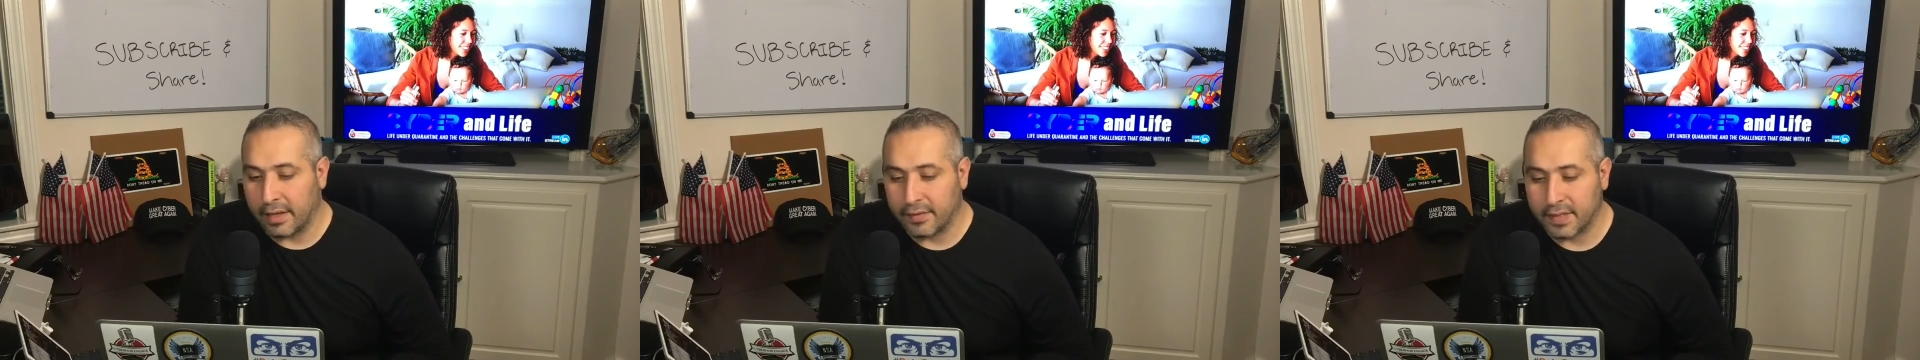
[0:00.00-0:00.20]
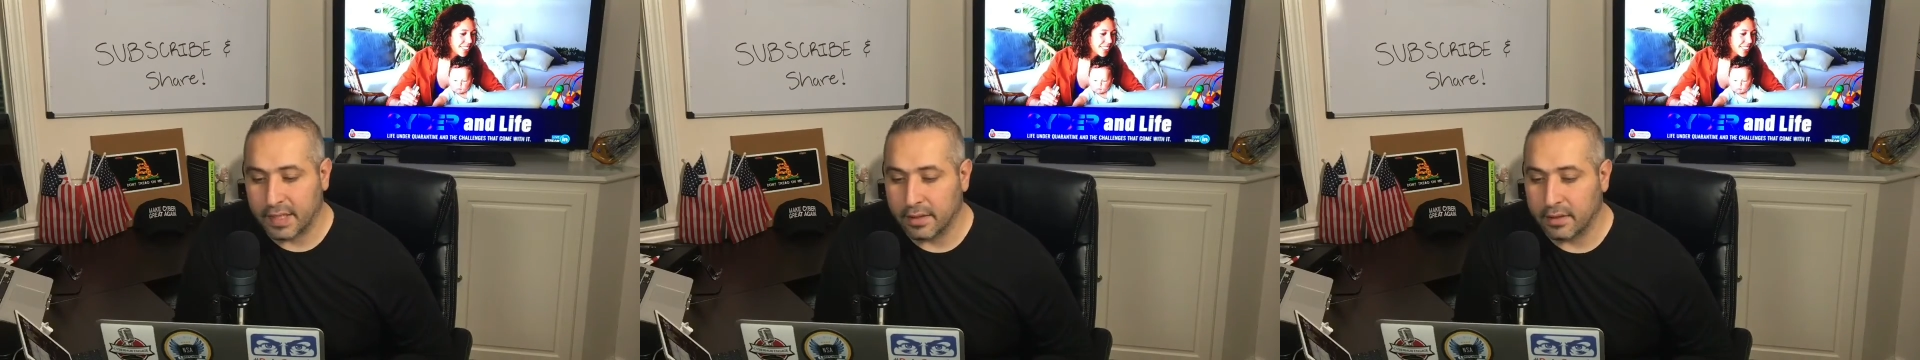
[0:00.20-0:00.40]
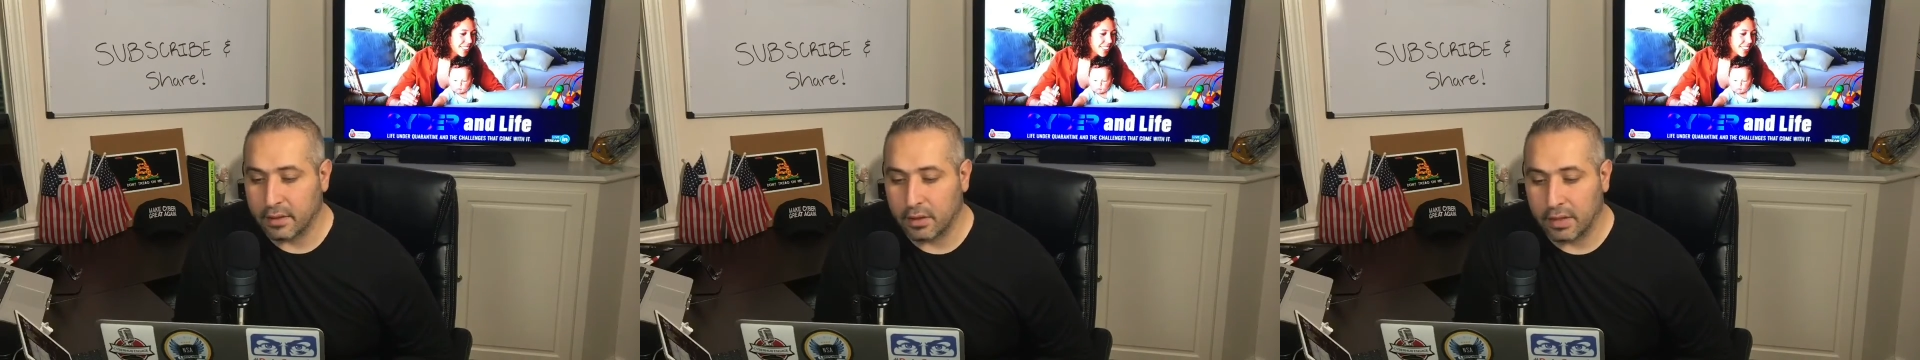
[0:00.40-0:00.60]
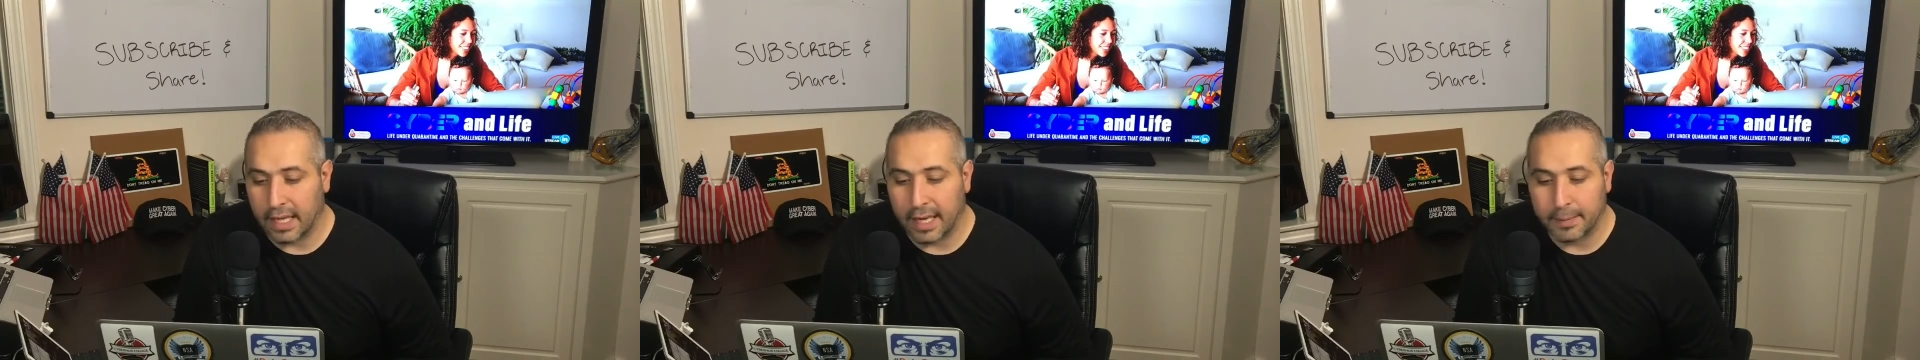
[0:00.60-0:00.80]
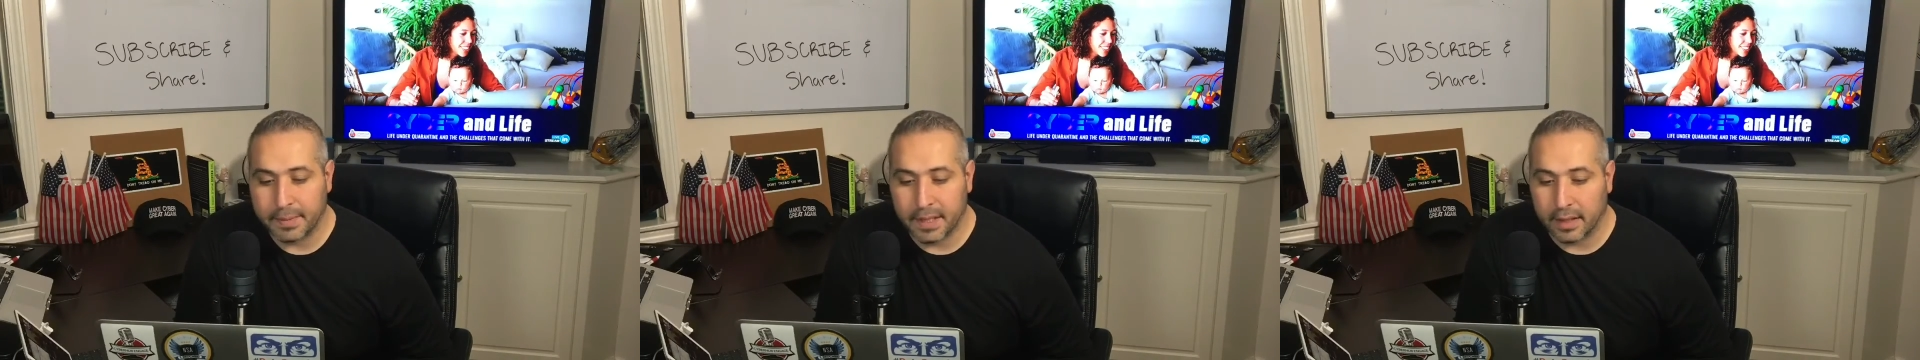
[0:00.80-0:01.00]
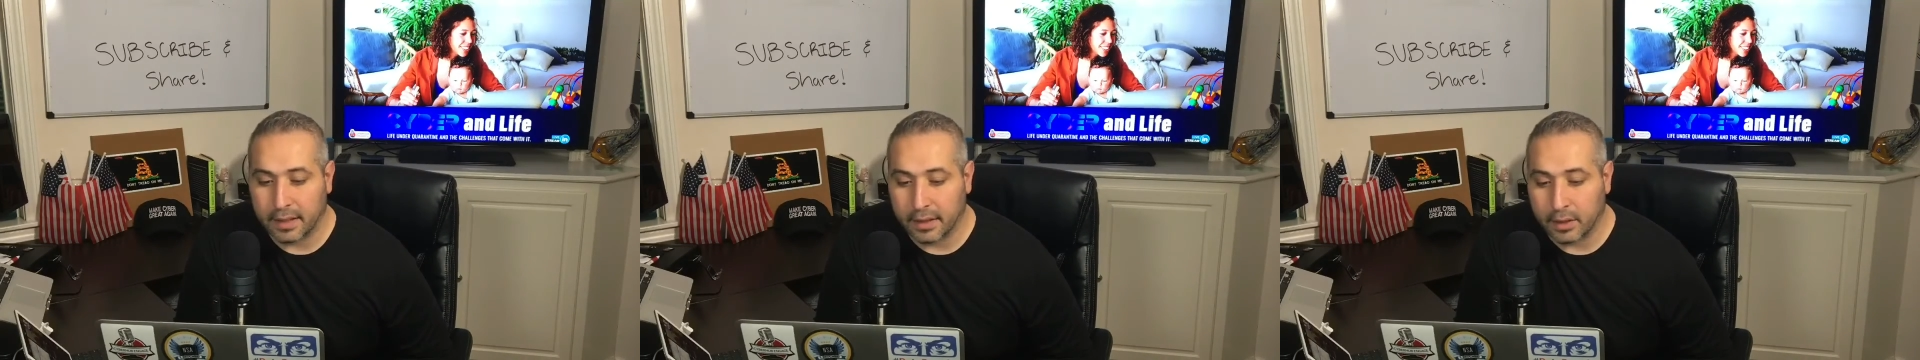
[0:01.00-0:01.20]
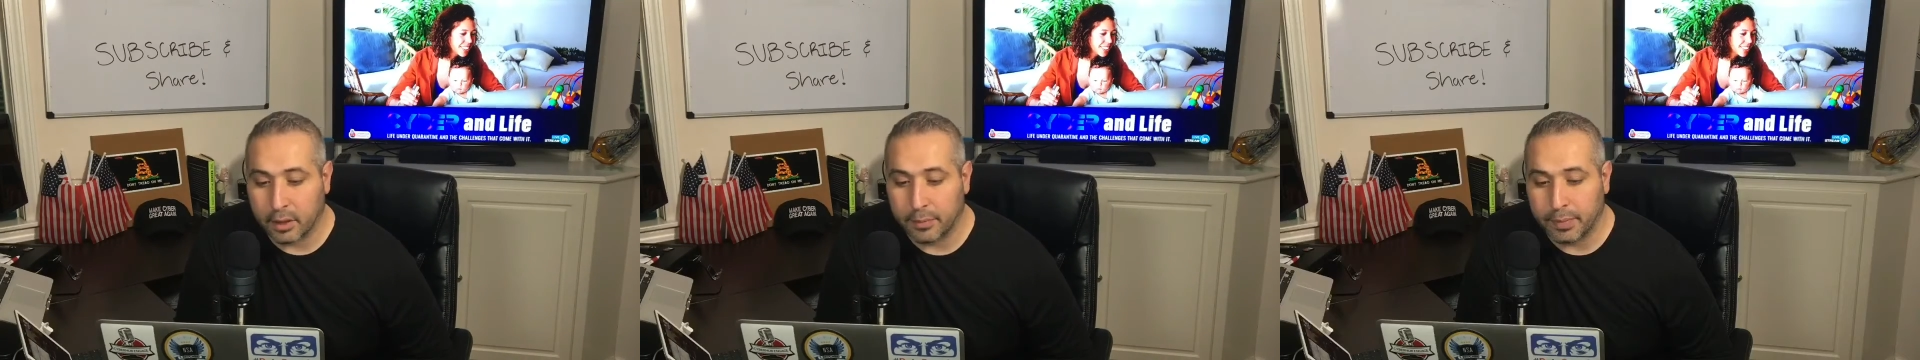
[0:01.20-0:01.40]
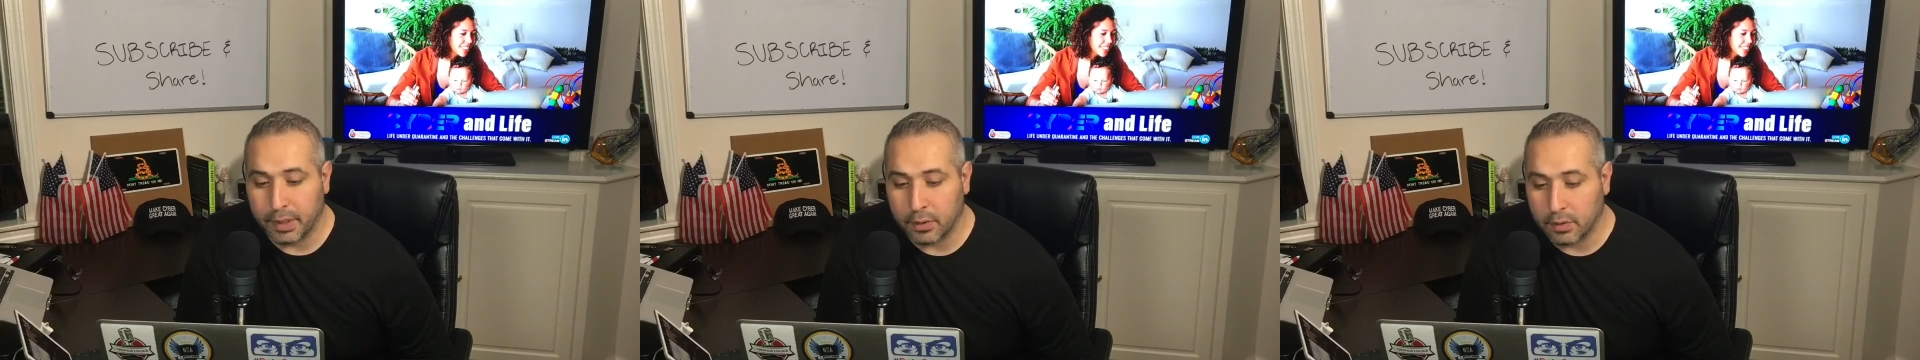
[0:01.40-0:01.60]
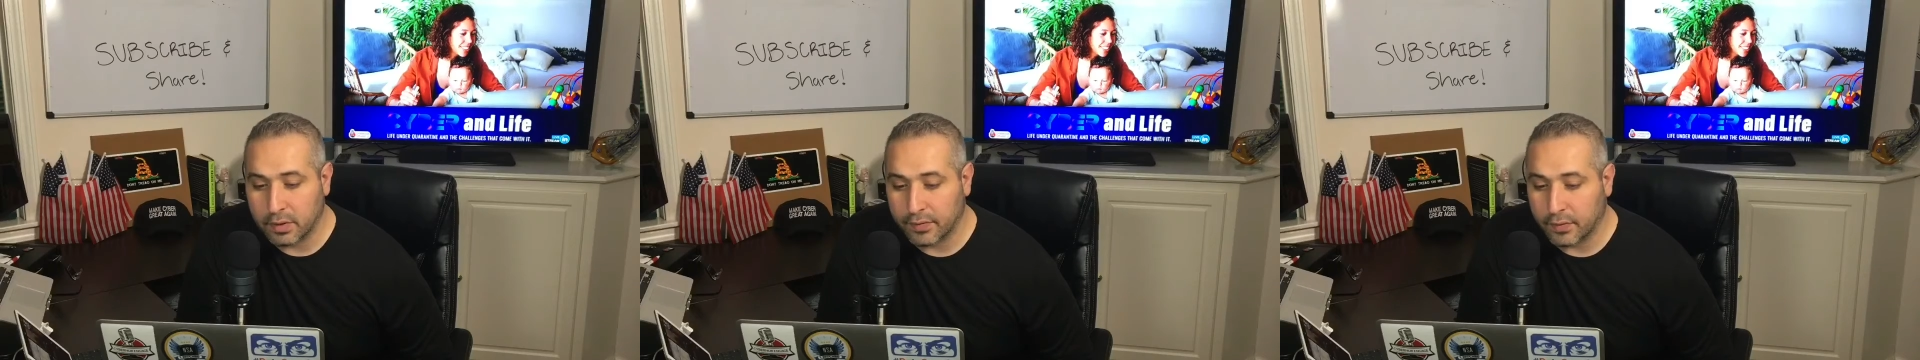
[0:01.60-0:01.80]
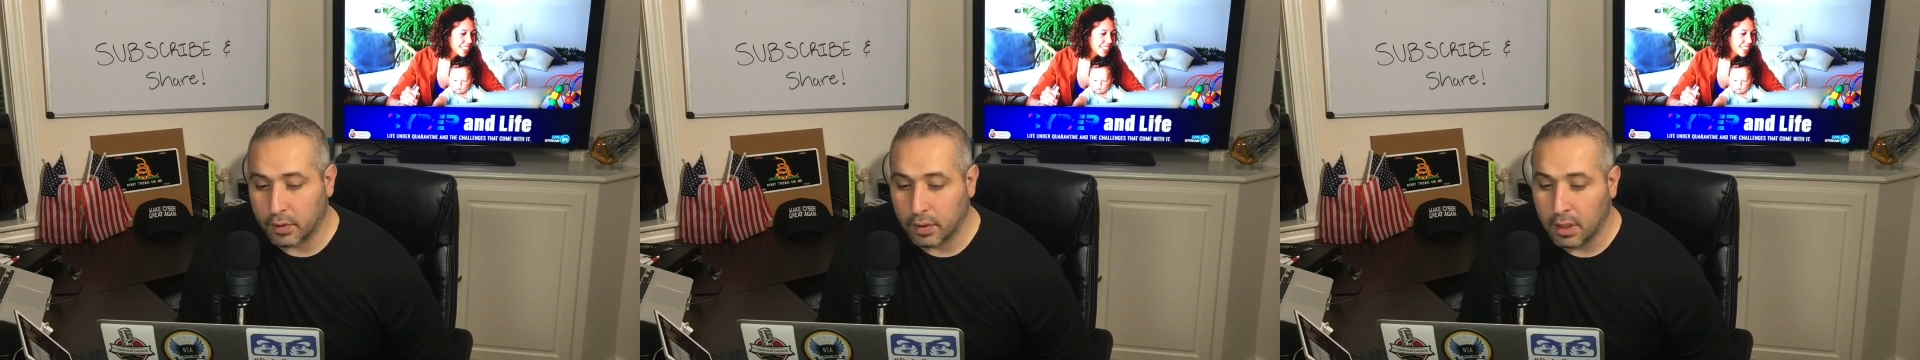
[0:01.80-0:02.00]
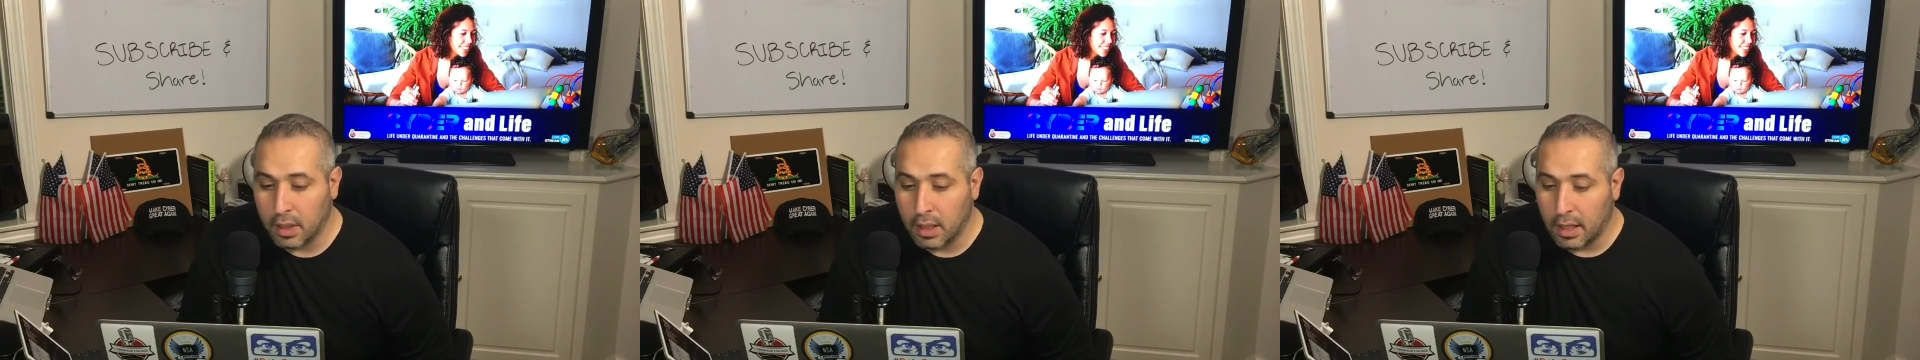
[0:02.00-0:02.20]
Sentinel Labs, think it could be useful